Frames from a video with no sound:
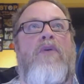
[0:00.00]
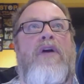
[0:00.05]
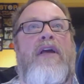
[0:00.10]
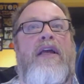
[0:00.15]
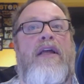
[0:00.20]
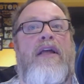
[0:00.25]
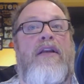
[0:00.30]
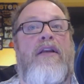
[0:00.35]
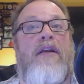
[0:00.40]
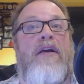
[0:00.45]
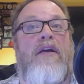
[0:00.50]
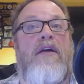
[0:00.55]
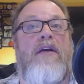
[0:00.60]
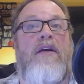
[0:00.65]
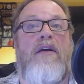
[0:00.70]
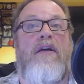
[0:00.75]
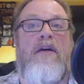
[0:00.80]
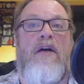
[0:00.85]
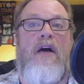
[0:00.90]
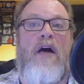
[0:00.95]
when
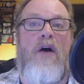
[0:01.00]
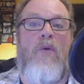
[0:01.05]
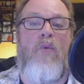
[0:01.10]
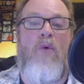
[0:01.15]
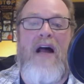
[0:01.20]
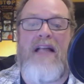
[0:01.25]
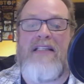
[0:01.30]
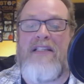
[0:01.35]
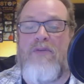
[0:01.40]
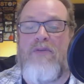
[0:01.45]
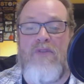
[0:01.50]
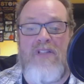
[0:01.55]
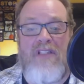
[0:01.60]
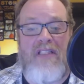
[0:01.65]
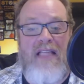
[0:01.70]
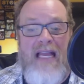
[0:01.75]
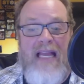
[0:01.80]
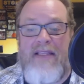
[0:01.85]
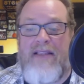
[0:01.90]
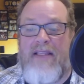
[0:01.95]
Watson
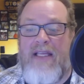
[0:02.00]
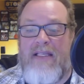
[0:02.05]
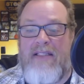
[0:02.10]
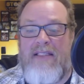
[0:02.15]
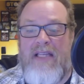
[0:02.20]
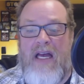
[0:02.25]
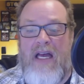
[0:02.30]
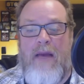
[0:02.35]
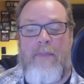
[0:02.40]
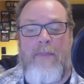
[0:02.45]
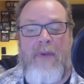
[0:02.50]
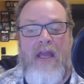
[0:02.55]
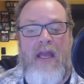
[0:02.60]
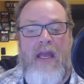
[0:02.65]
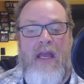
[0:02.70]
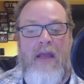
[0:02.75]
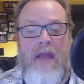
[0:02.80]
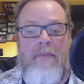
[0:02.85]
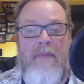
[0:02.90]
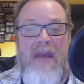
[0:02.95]
was lighting things up
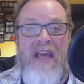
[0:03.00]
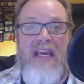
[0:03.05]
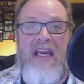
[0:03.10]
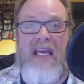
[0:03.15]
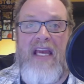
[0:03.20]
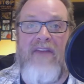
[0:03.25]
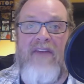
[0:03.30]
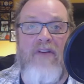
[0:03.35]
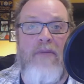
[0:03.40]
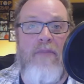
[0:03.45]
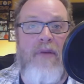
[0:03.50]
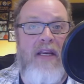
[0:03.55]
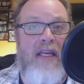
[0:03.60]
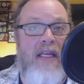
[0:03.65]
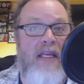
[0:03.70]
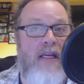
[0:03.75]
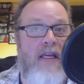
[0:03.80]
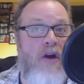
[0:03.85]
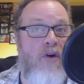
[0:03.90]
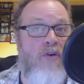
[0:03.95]
and making
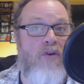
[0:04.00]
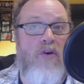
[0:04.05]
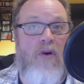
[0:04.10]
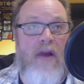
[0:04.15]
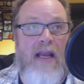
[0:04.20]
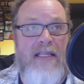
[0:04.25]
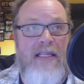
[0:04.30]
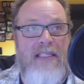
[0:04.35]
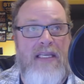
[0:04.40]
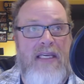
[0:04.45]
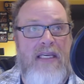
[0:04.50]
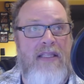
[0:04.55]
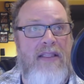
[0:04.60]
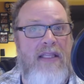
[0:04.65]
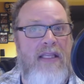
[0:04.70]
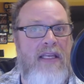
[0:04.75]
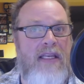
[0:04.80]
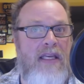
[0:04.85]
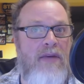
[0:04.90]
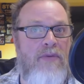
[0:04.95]
everybody go
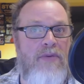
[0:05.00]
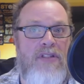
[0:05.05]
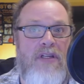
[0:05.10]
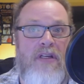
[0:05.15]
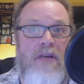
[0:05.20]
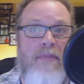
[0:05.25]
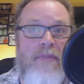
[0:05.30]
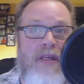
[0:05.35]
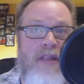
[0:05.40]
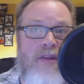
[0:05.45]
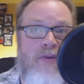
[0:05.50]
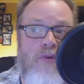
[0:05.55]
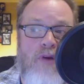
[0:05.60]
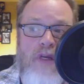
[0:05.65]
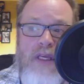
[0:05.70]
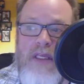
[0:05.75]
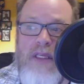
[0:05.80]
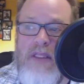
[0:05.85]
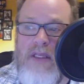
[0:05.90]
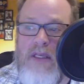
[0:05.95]
crazy that he was going to be the
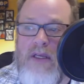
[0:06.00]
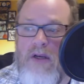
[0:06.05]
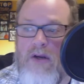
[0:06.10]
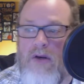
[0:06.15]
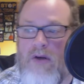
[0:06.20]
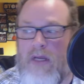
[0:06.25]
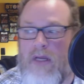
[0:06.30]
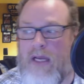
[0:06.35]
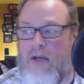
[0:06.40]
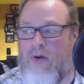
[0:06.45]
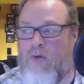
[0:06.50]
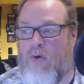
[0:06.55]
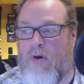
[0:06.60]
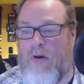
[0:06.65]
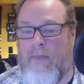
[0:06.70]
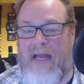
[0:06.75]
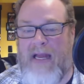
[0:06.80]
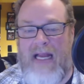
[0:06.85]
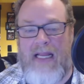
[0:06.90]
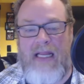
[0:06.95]
Rookie of the Year at
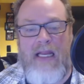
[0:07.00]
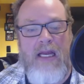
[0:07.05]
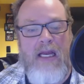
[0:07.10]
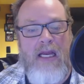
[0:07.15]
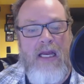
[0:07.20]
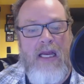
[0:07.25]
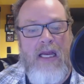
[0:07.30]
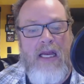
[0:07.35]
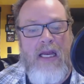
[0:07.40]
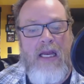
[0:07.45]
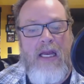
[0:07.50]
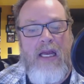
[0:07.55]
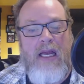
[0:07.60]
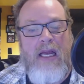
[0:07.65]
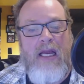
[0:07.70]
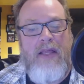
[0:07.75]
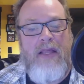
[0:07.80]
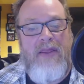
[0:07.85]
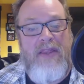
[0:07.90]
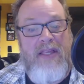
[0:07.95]
quarterback,
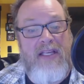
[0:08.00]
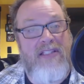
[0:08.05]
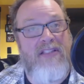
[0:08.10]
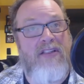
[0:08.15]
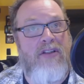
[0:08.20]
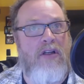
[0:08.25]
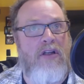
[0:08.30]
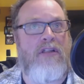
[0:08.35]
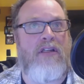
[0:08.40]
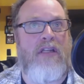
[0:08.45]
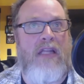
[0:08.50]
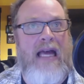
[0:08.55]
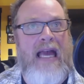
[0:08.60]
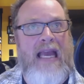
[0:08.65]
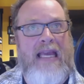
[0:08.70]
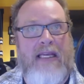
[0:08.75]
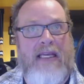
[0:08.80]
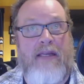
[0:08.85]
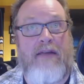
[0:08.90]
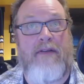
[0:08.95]
this looked
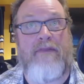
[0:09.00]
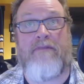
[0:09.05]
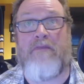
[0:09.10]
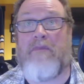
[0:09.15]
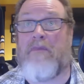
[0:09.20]
like